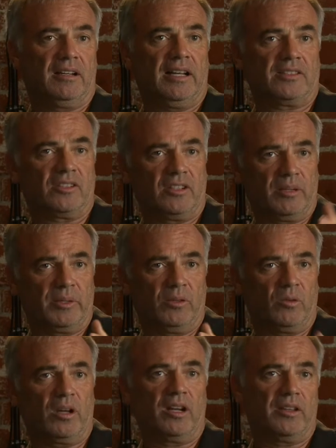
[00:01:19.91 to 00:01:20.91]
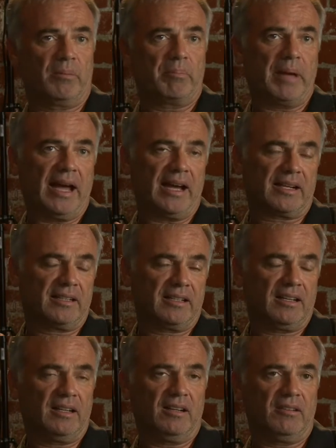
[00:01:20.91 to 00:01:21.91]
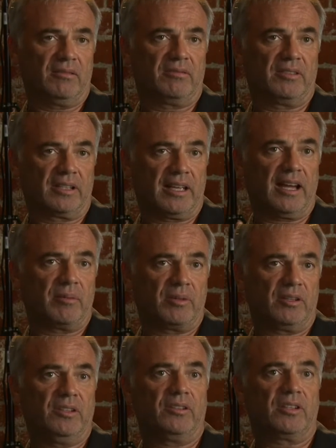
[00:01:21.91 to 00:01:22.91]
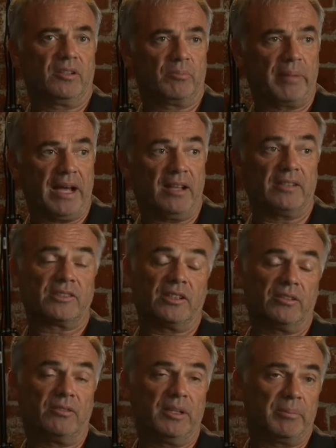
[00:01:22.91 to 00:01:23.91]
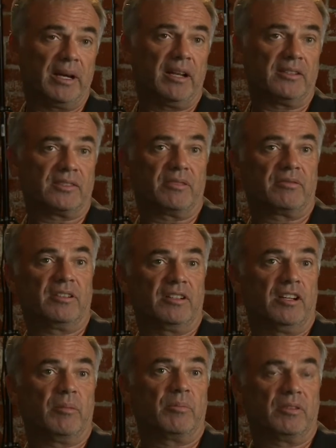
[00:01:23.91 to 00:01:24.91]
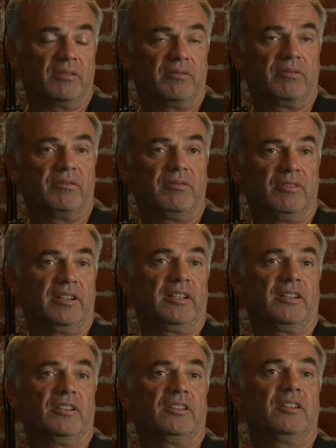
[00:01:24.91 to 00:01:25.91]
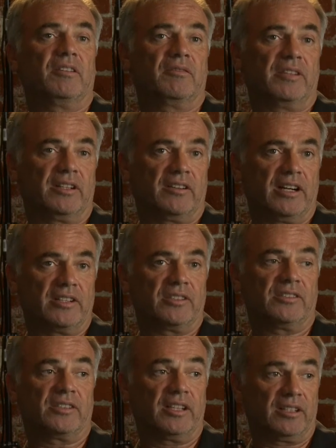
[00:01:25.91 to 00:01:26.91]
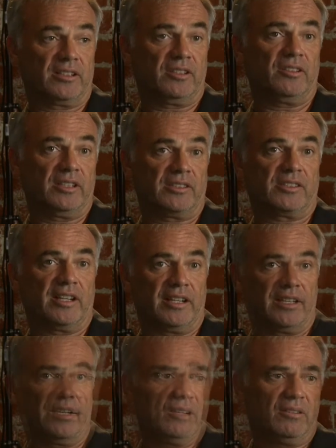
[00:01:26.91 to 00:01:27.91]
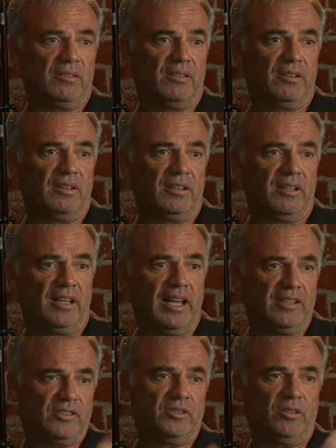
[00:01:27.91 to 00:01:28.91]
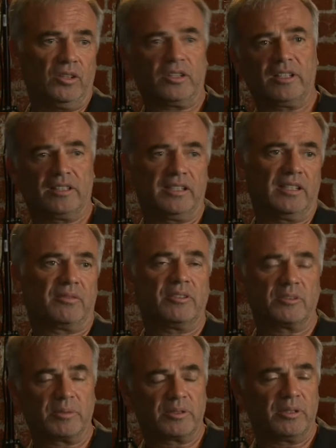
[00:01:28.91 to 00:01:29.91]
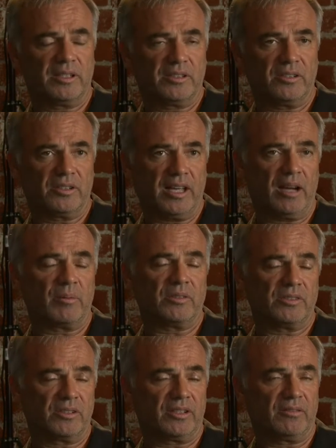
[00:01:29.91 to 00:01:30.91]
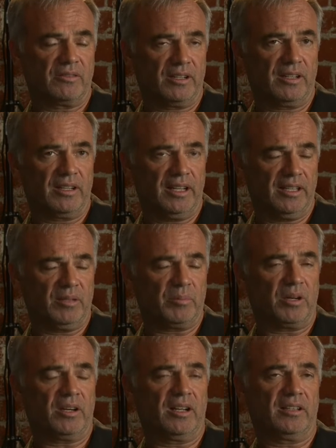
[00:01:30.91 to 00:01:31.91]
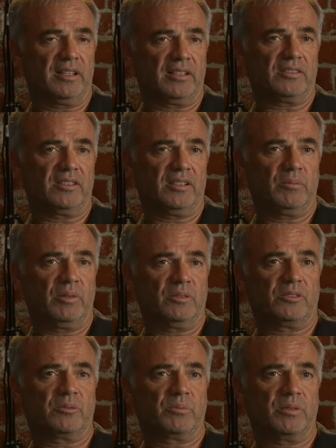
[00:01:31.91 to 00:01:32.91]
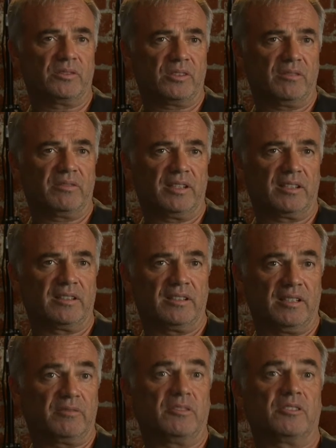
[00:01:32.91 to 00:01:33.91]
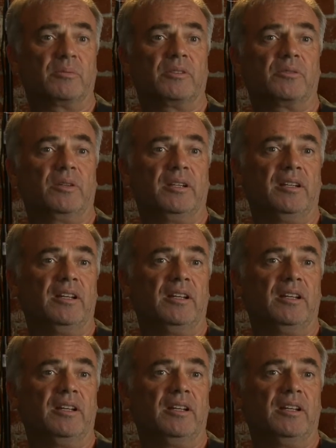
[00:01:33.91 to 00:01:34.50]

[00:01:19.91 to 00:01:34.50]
SRW1 on the back of the camera, you can balance it and rebalance it for a number of very good configurations, including Steadicam. As you look at the difference between the two cameras, you can, in the barn, I think, see the most specific difference between